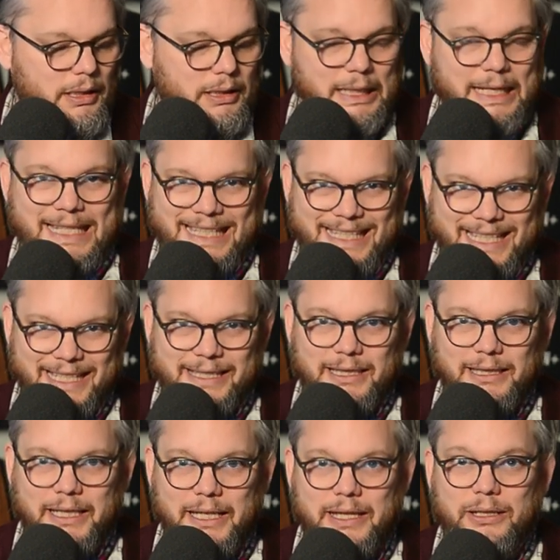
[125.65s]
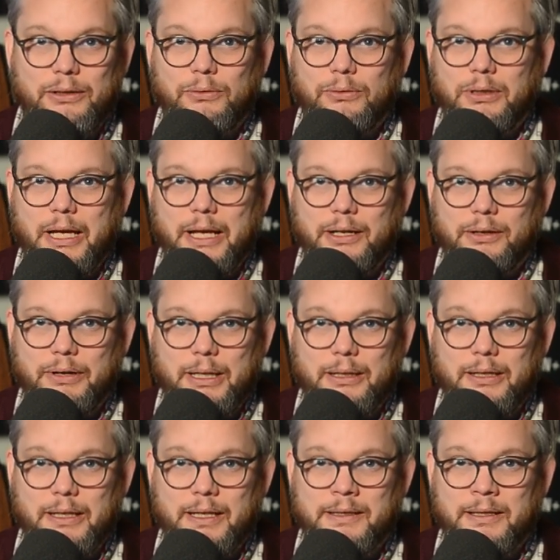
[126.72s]
a consistently. They do a lot of great
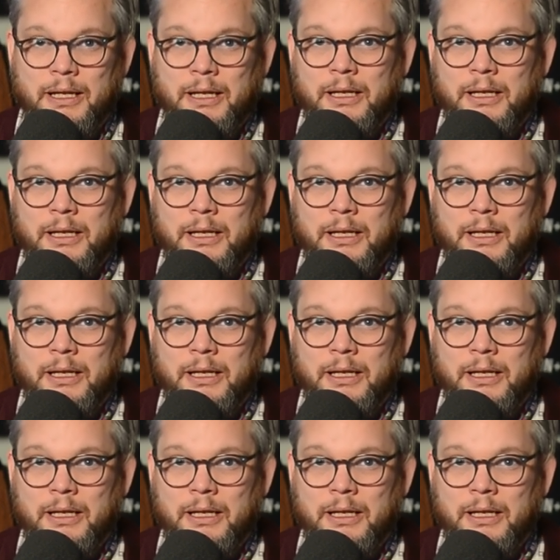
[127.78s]
things.